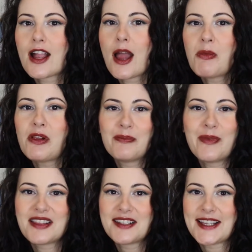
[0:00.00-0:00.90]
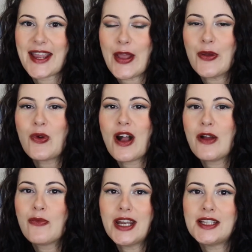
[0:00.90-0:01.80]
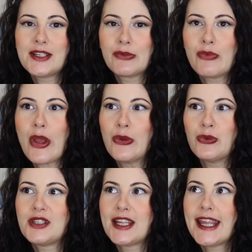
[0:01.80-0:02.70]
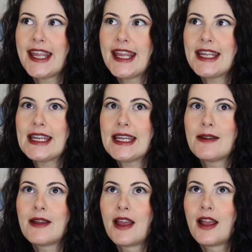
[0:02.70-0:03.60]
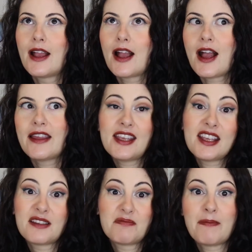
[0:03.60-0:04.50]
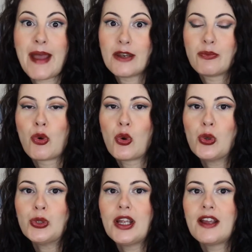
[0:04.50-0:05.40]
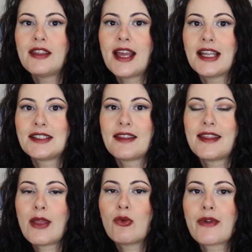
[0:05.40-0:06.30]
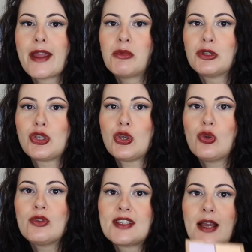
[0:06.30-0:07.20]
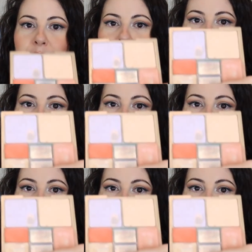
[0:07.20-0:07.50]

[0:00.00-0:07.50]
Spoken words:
A couple of months ago, a Redditor wrote in, I think, Panporn, that they were able to use up